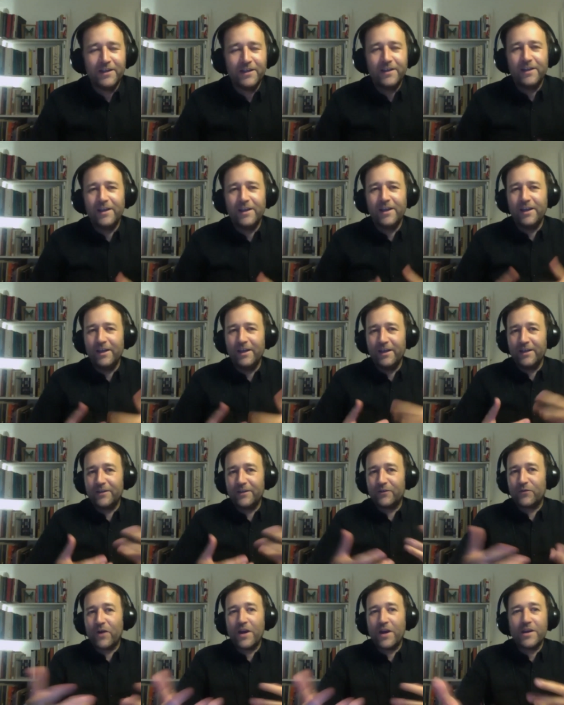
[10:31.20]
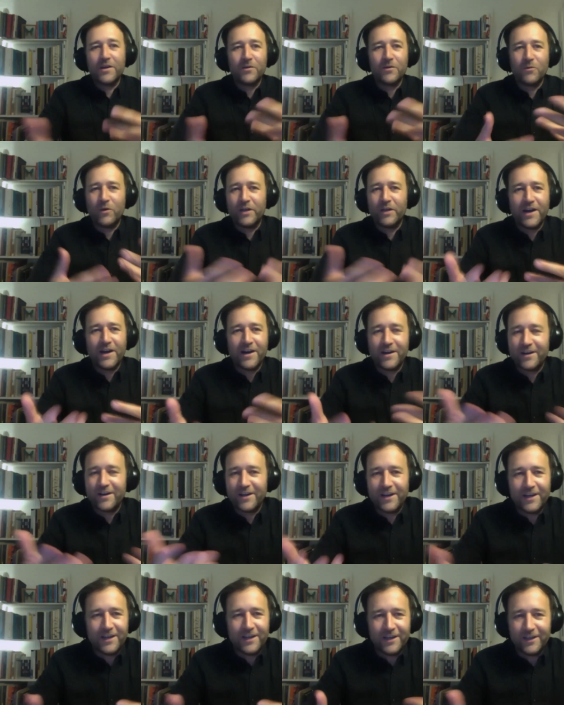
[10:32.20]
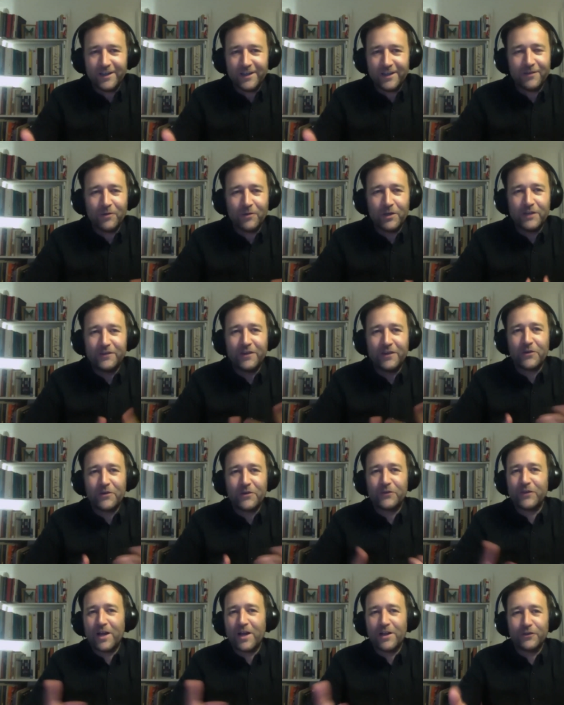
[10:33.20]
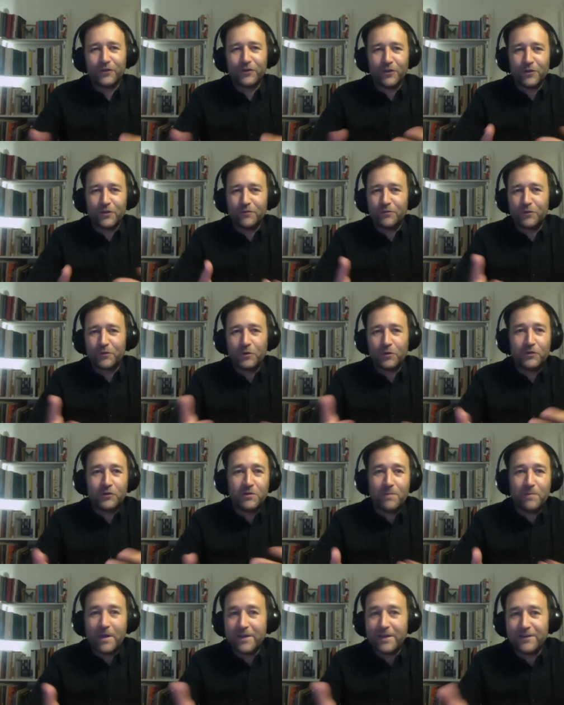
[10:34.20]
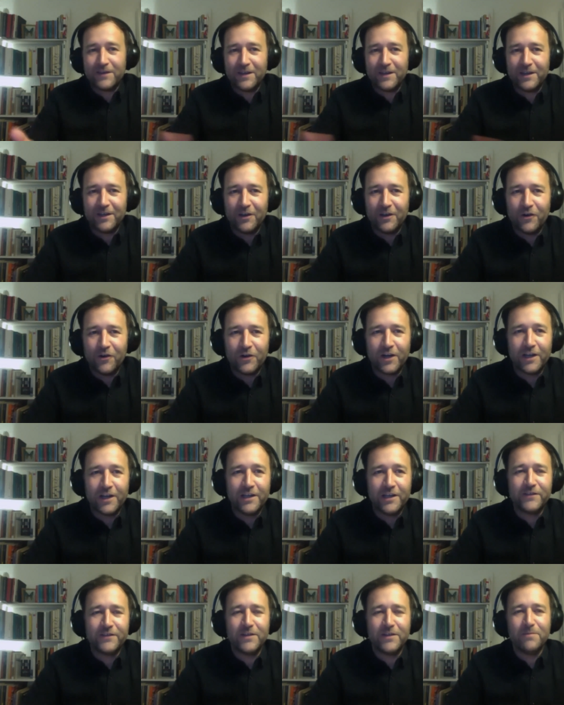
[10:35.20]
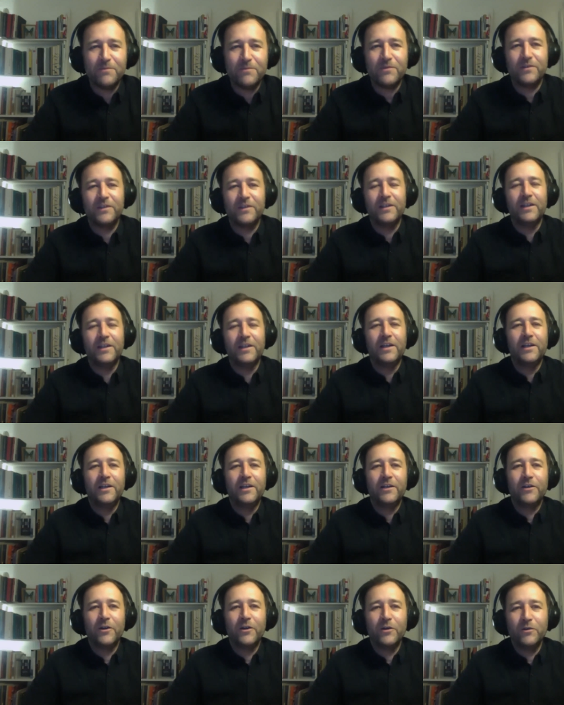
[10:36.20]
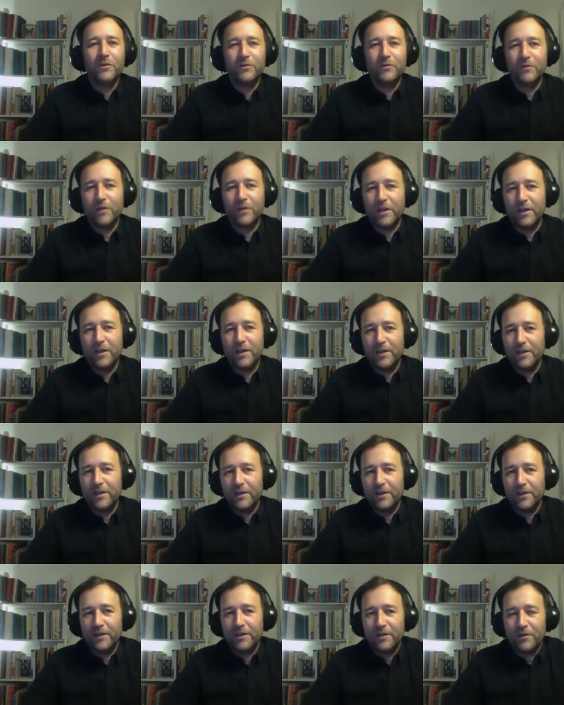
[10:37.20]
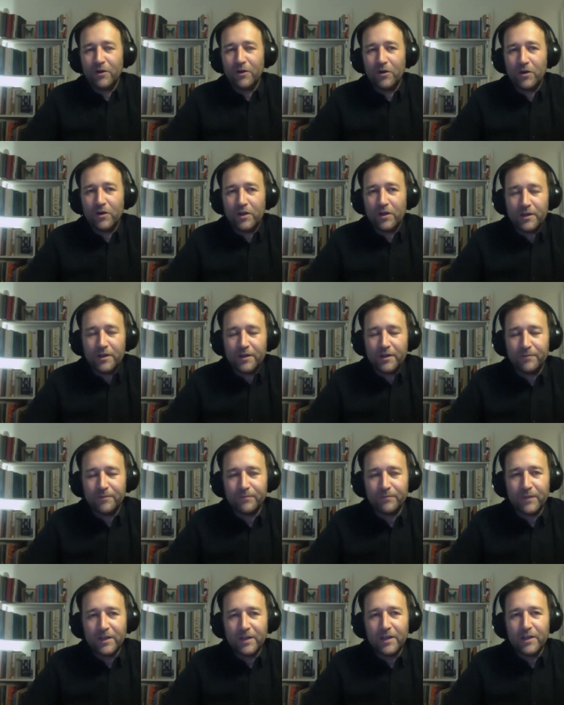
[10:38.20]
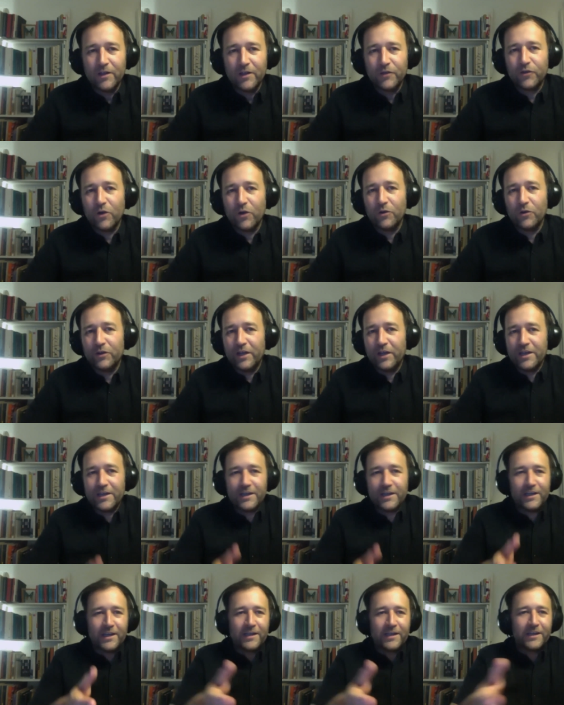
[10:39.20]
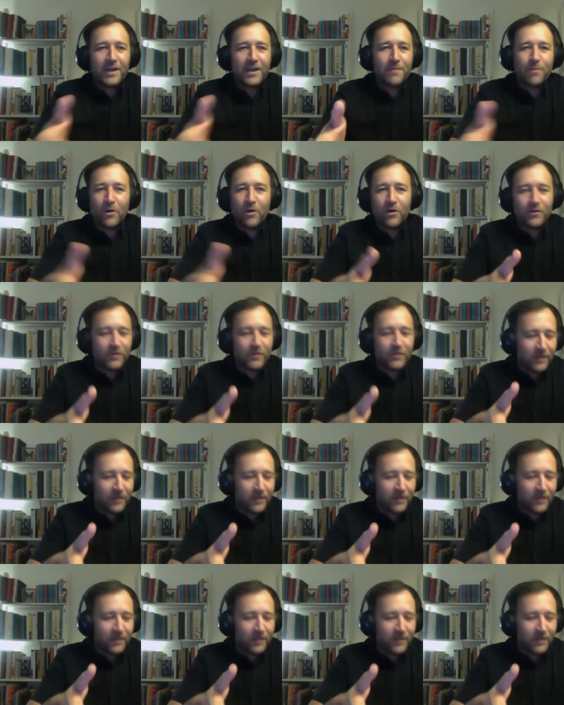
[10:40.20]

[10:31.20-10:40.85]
uh, trying what are uh, what is the result of cultivating organisms, no. Uh, uh, so they keep on